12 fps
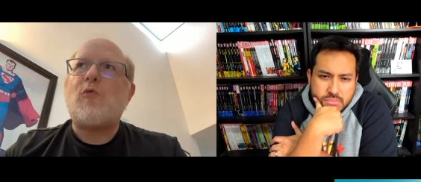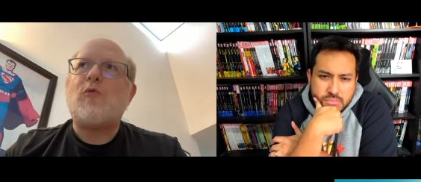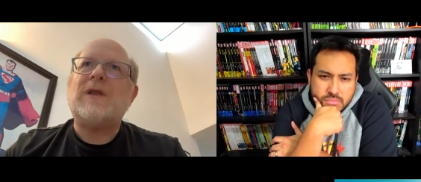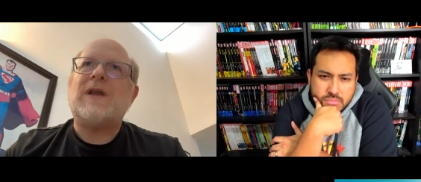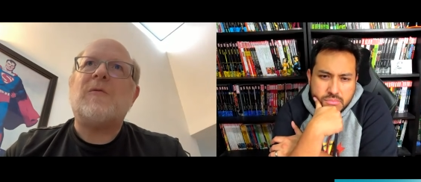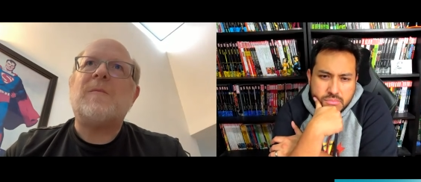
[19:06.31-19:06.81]

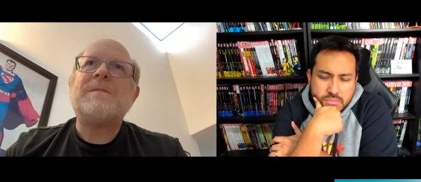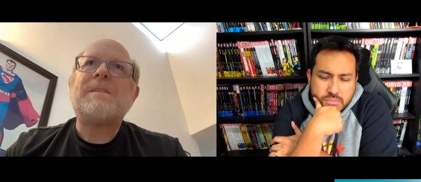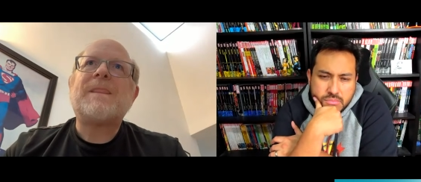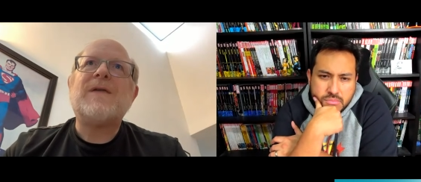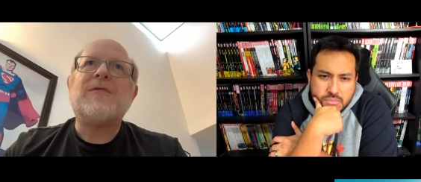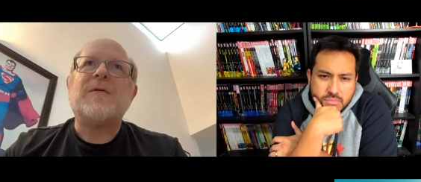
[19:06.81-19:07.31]
Speaker 1: you know,
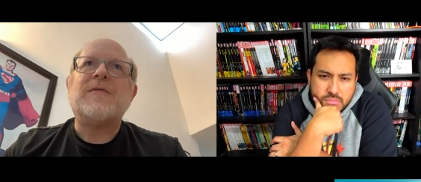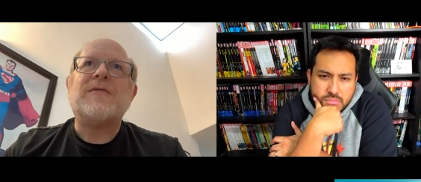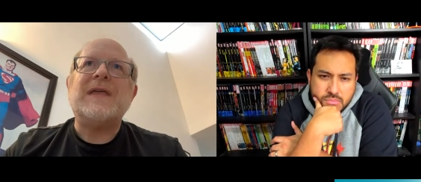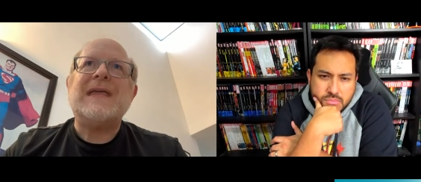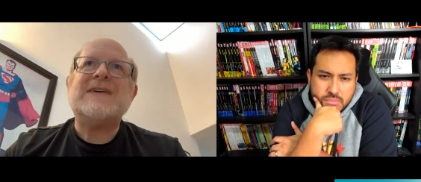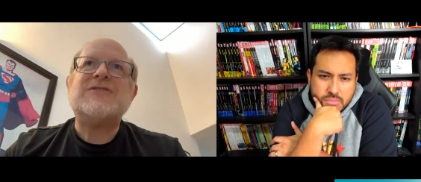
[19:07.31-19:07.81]
the,
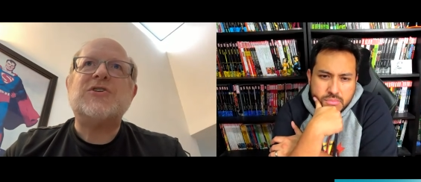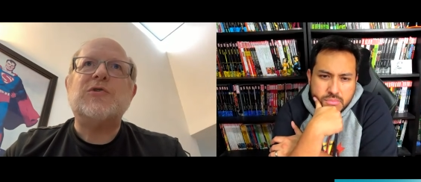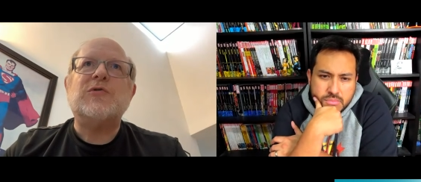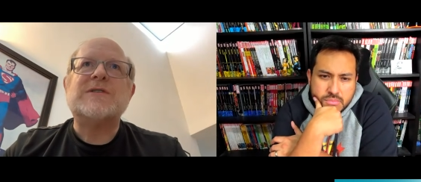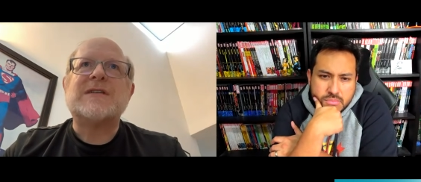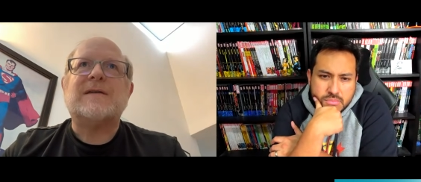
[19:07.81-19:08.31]
the
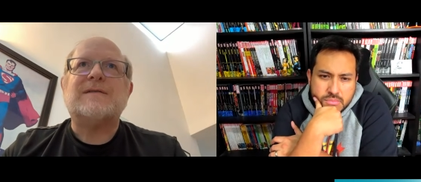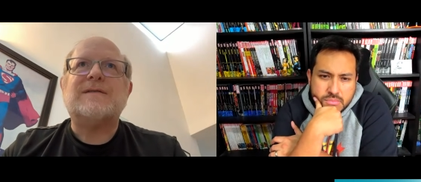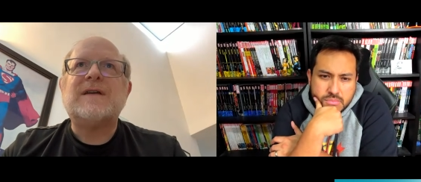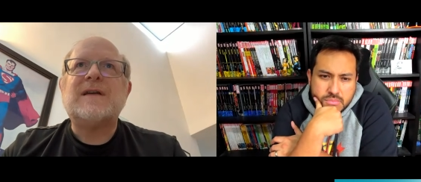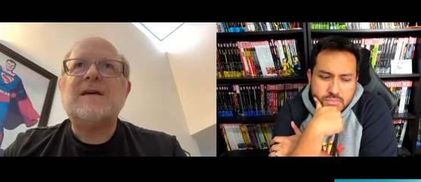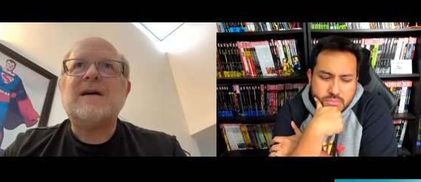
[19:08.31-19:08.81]
issues of,
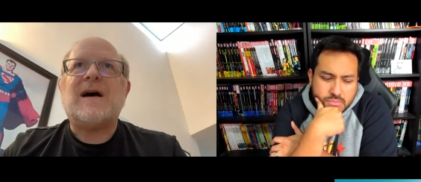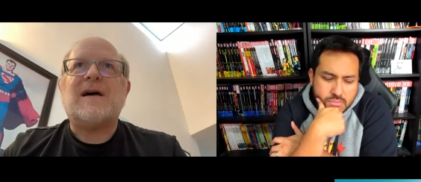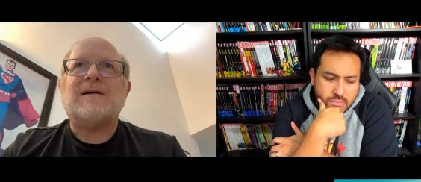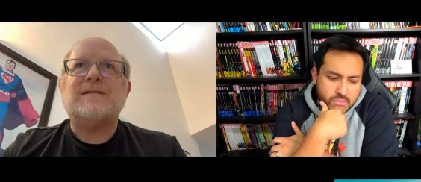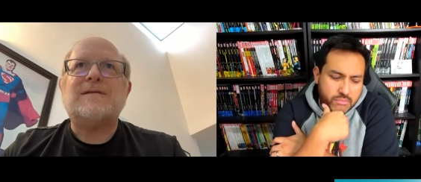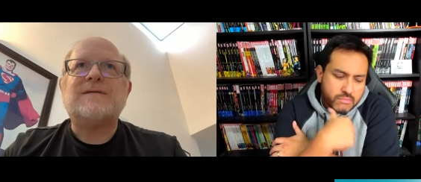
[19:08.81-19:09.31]

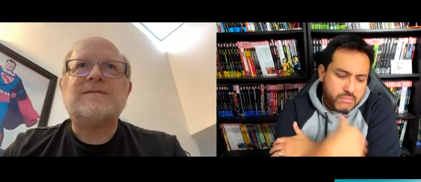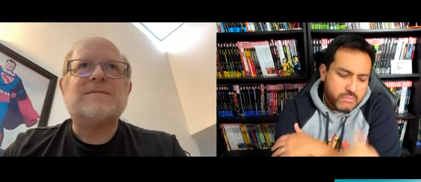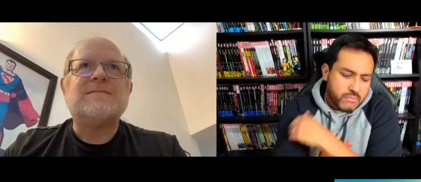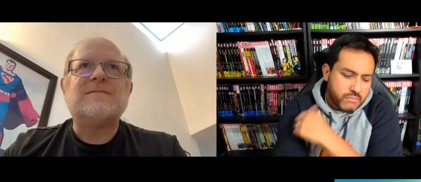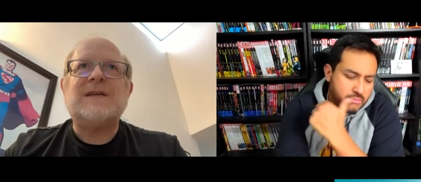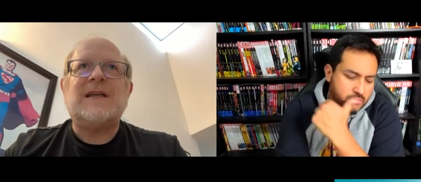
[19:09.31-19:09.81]
of,
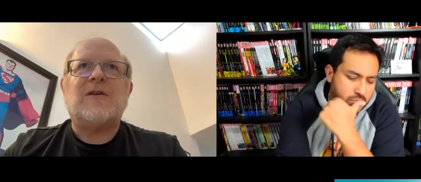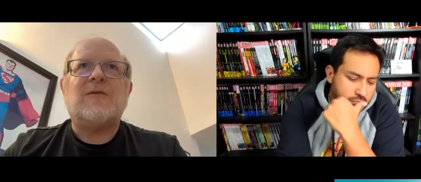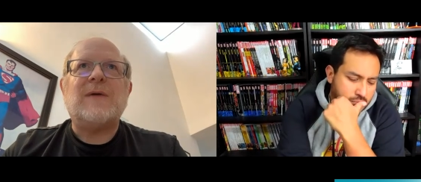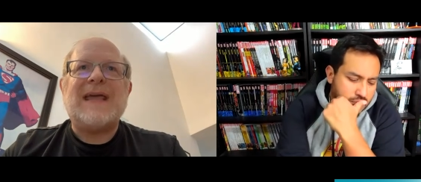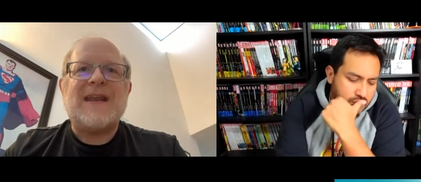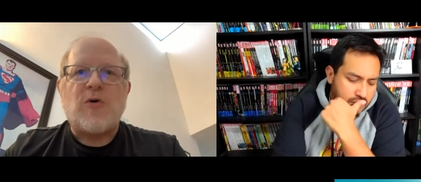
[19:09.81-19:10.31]
you
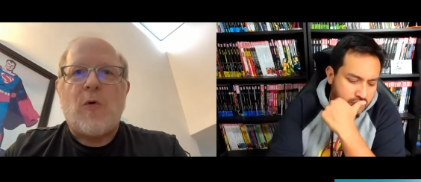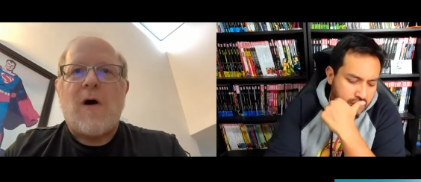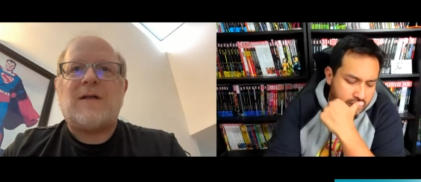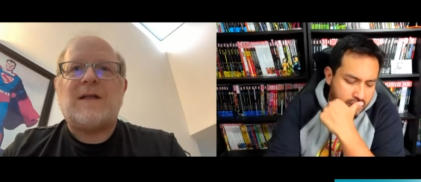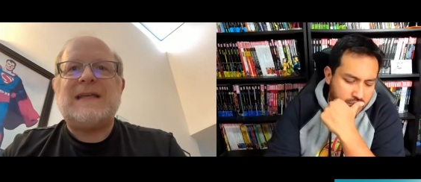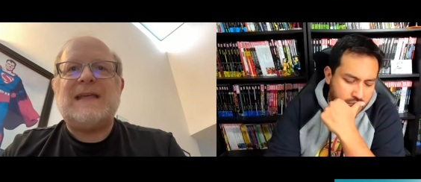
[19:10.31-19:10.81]
know,
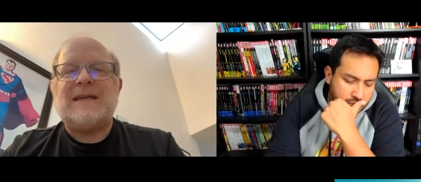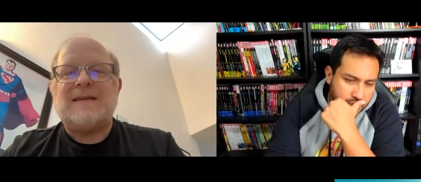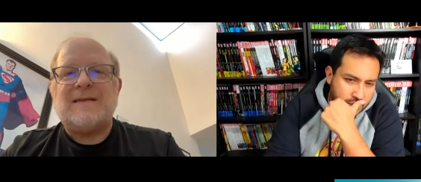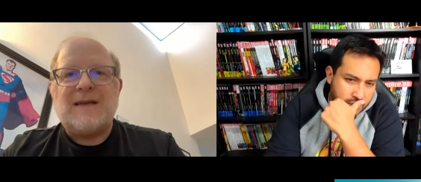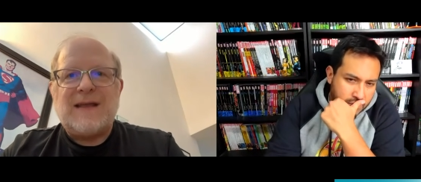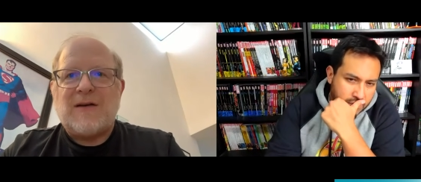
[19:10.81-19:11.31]
inequality
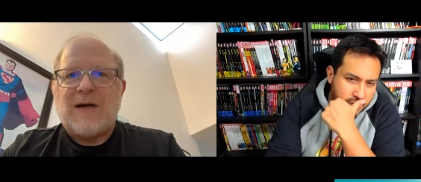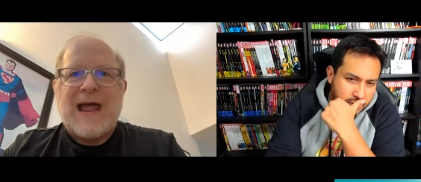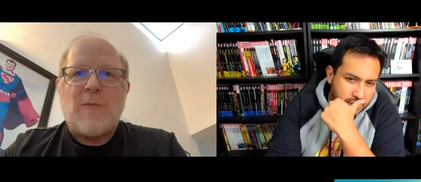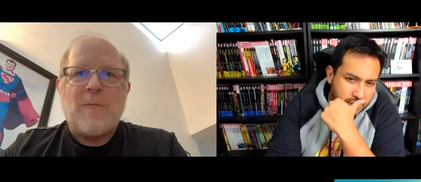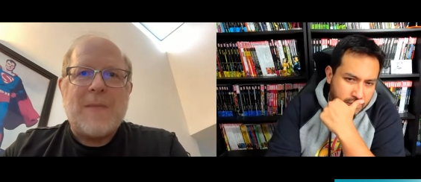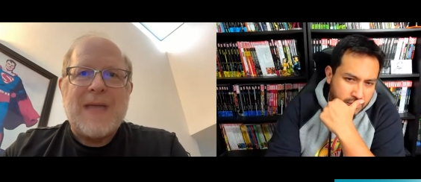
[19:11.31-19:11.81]
and, you know,
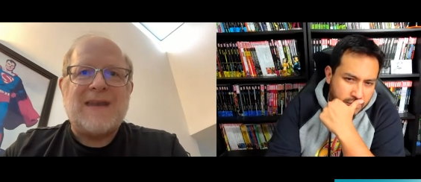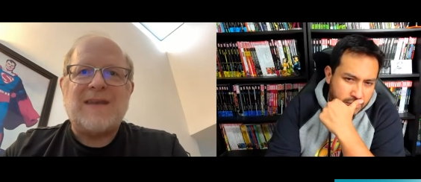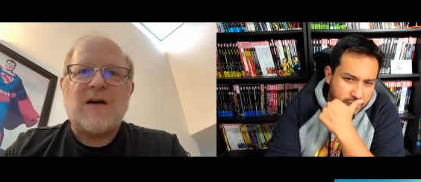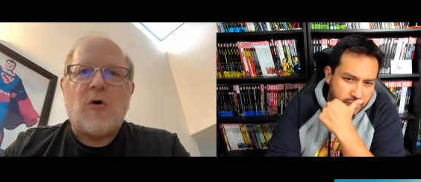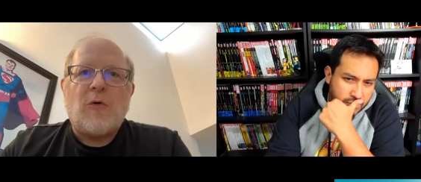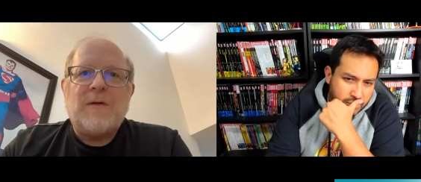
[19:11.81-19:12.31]
how
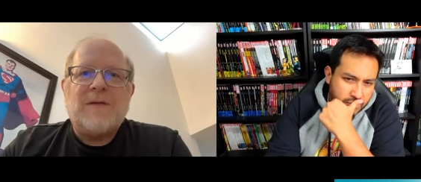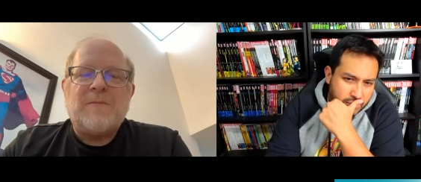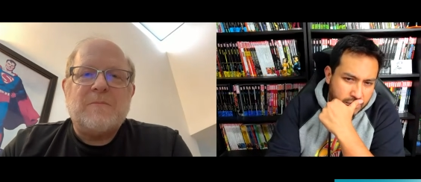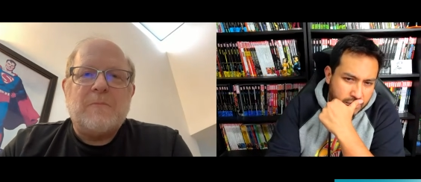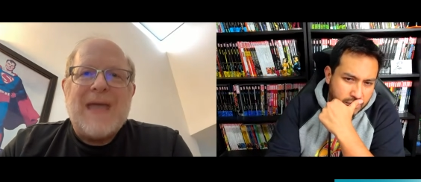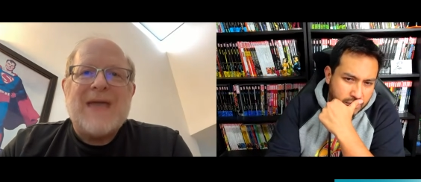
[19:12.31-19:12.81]
men,
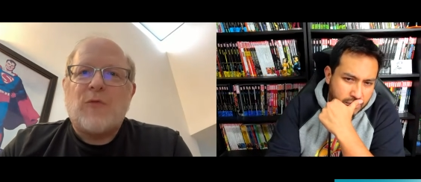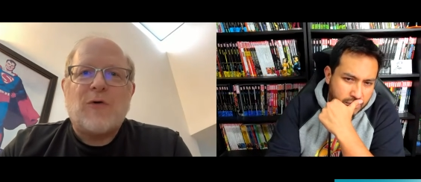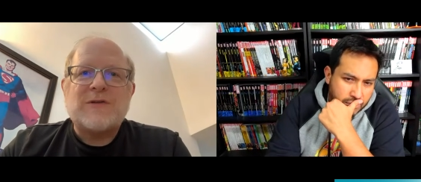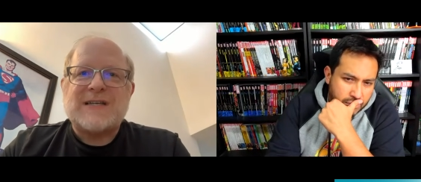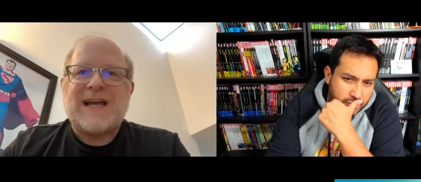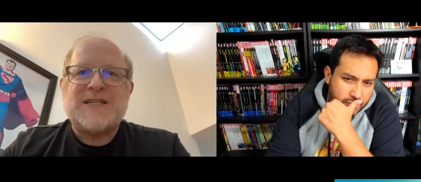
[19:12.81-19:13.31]
men
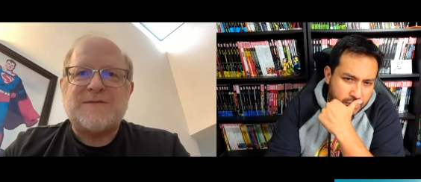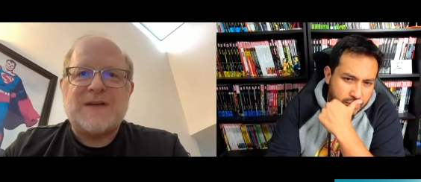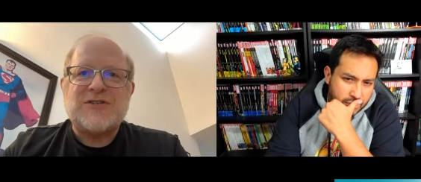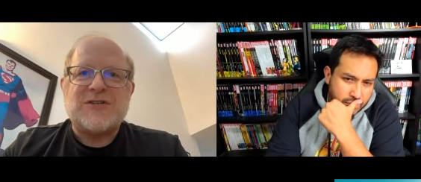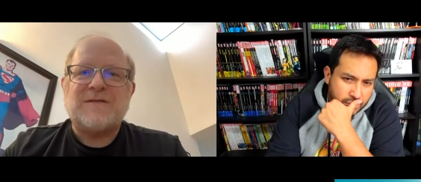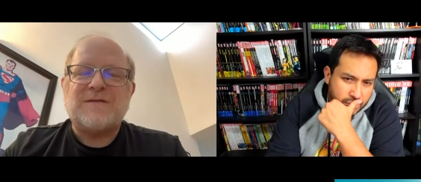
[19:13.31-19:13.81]
wrote science
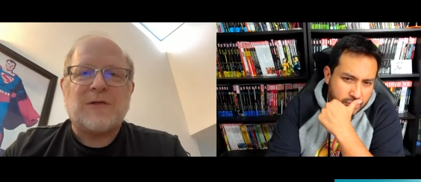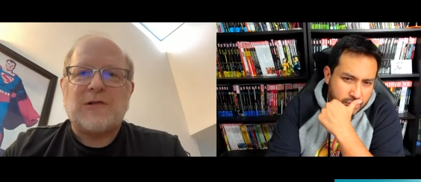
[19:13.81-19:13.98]
fiction for the